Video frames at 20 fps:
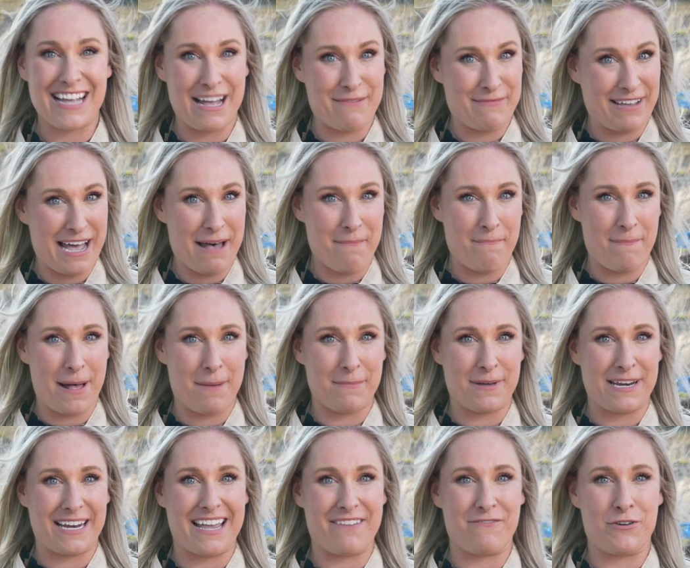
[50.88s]
coming up, I'm
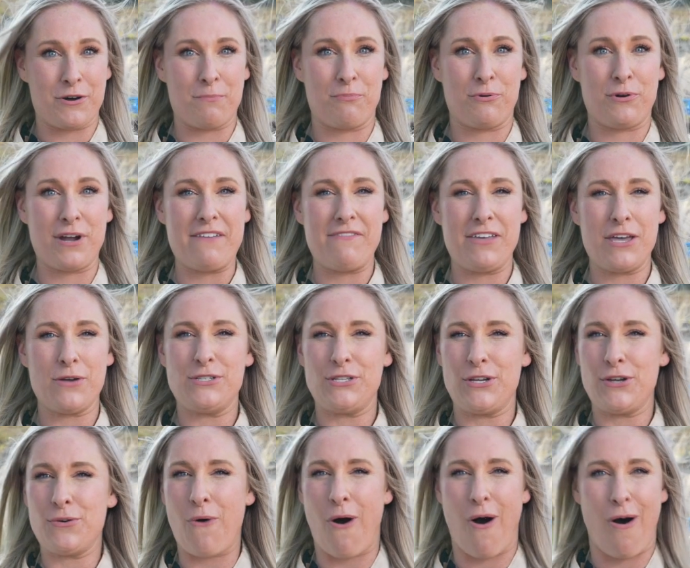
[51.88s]
going to give you a preview
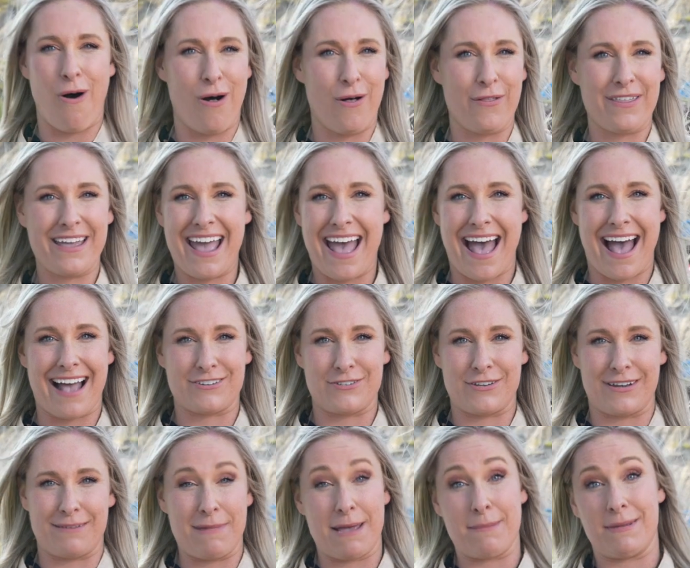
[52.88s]
to all the
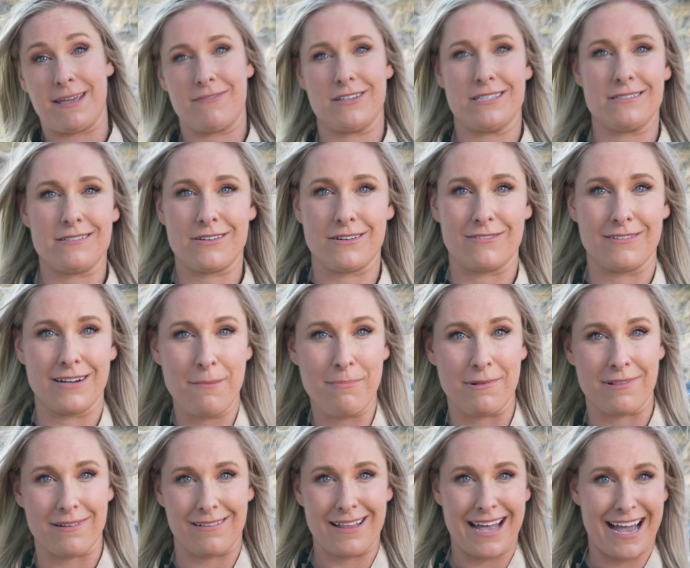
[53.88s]
action, maybe even stir up a
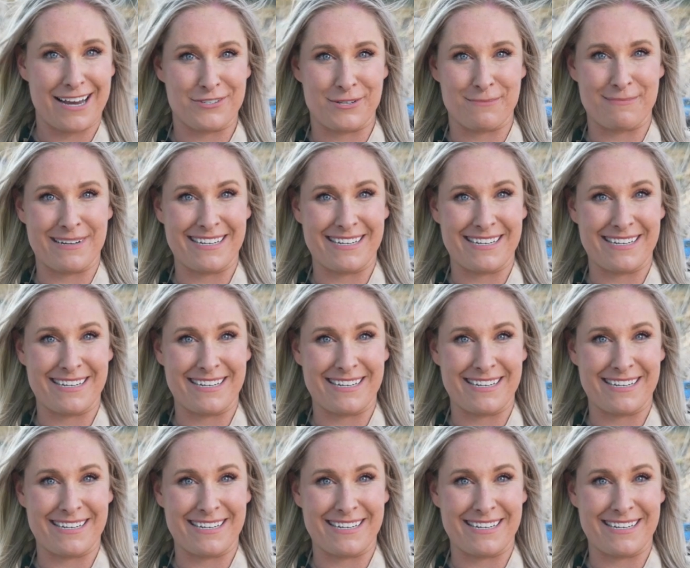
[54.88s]
little action